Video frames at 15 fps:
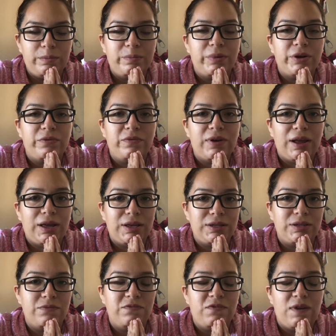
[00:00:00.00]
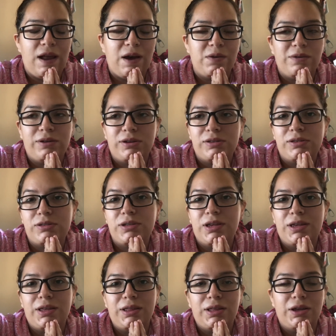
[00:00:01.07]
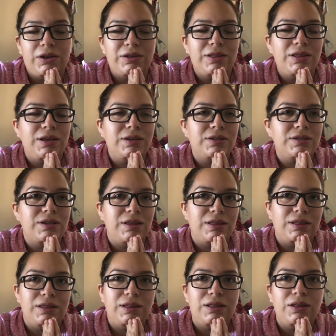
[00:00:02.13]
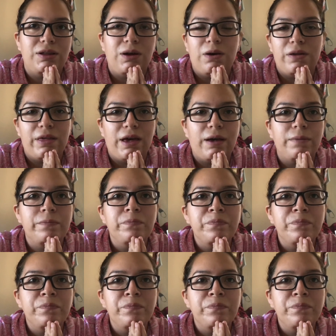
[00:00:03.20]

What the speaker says: butterflies and flowers and the goodness and all that.